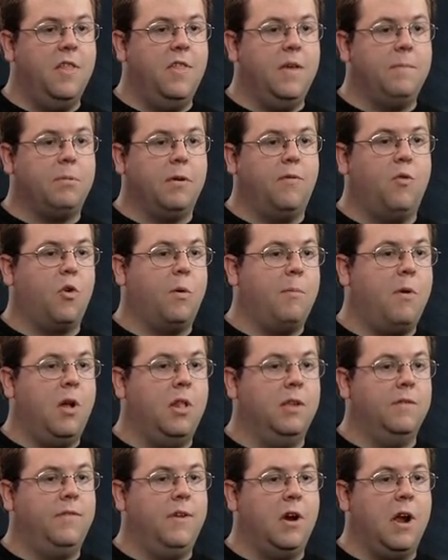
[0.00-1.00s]
that perform
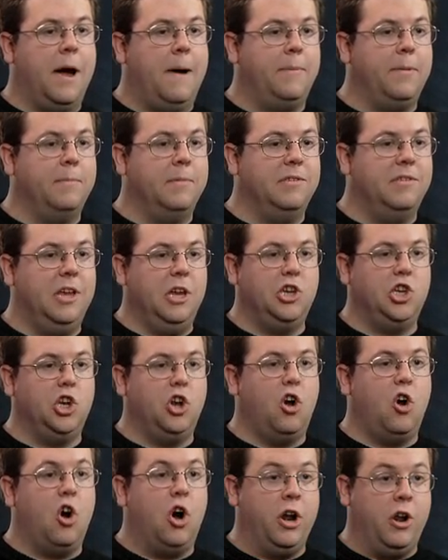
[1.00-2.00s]
all of their
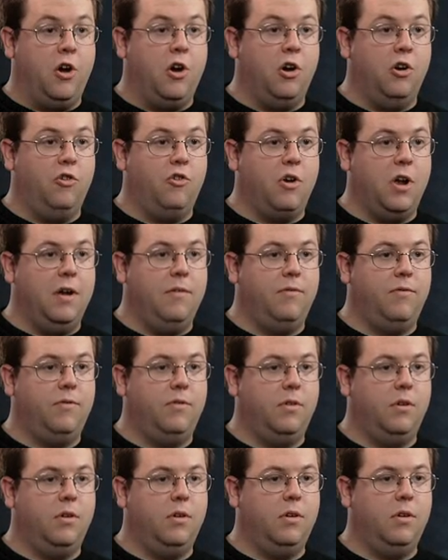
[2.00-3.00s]
optimization on hard drive.